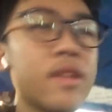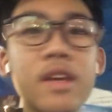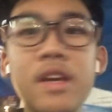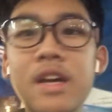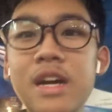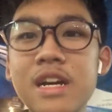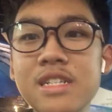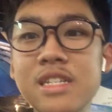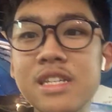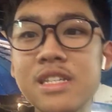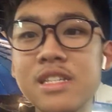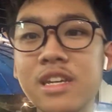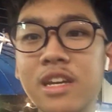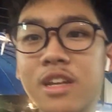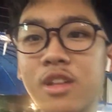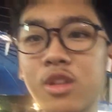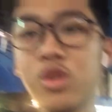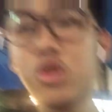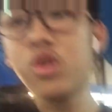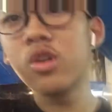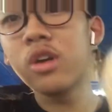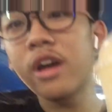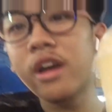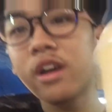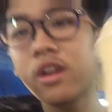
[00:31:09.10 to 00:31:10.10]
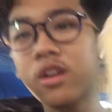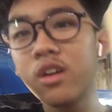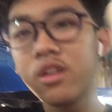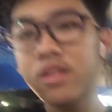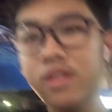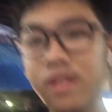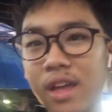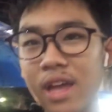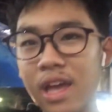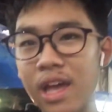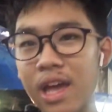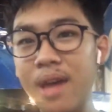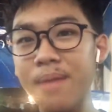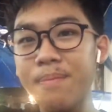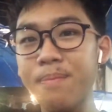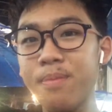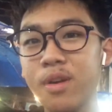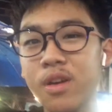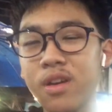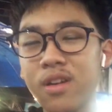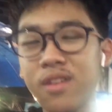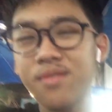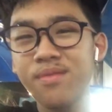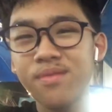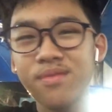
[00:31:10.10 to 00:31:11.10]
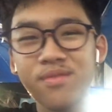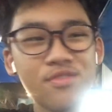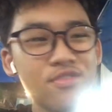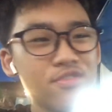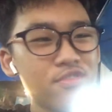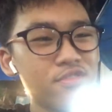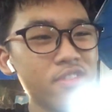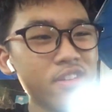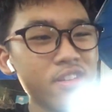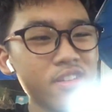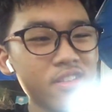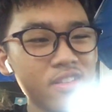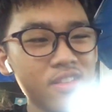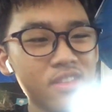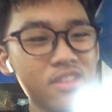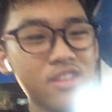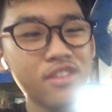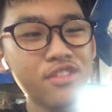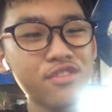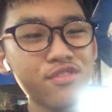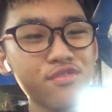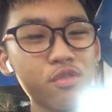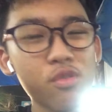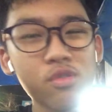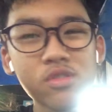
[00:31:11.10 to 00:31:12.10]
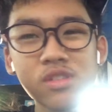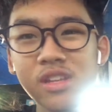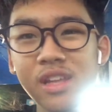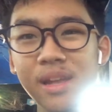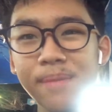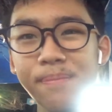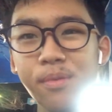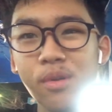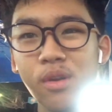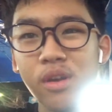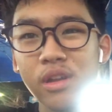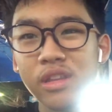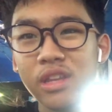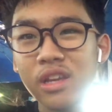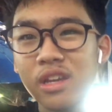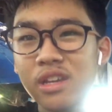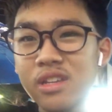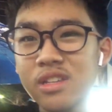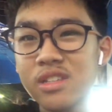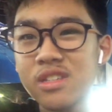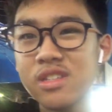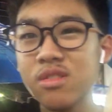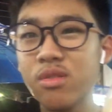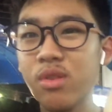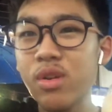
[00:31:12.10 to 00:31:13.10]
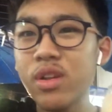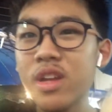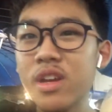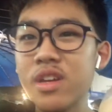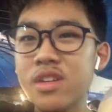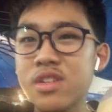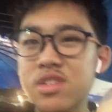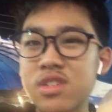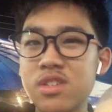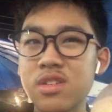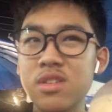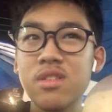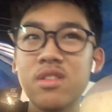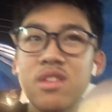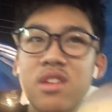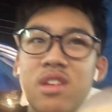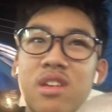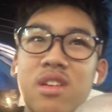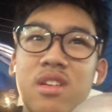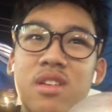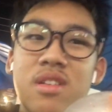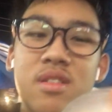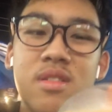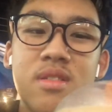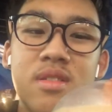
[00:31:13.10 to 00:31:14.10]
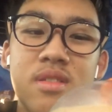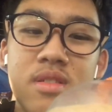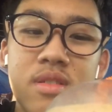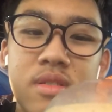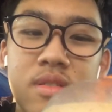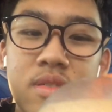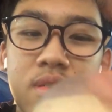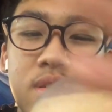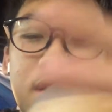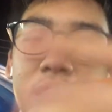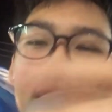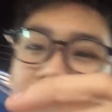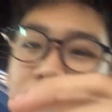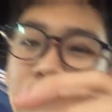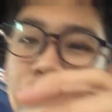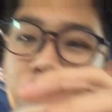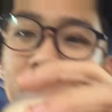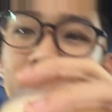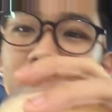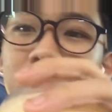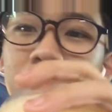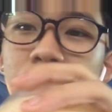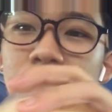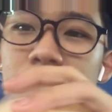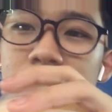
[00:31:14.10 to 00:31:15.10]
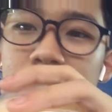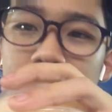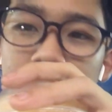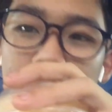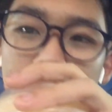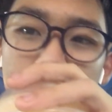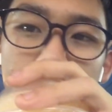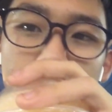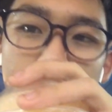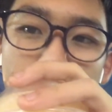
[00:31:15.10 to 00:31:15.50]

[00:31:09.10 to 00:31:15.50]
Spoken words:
Guys, just take a look, I got apple. This frozen apple, I think. It's quite nice. Yeah, I drank it already.